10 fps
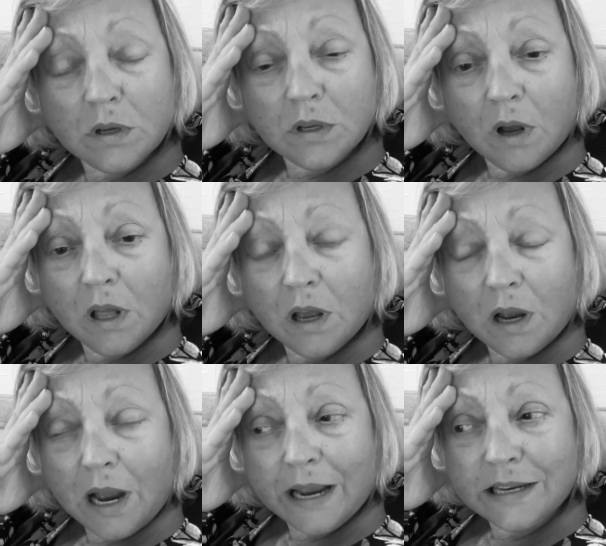uh,
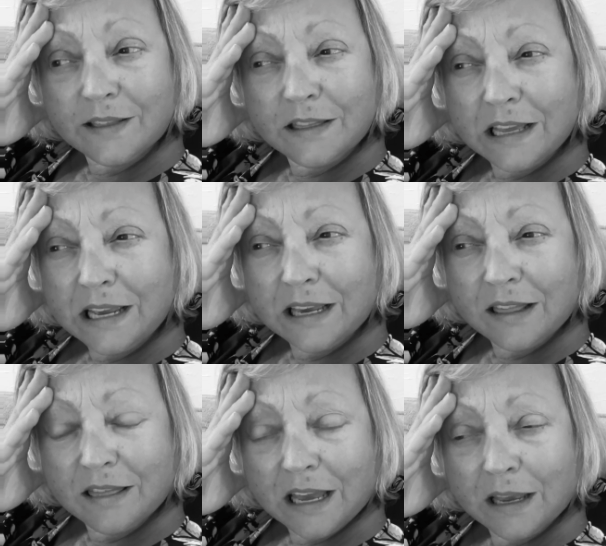I
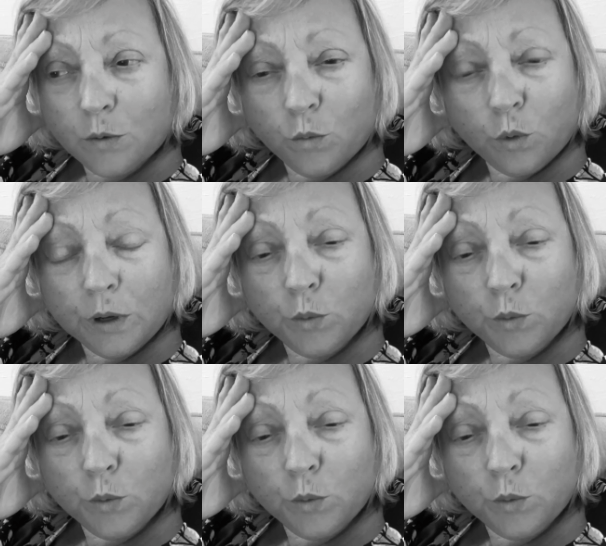think that when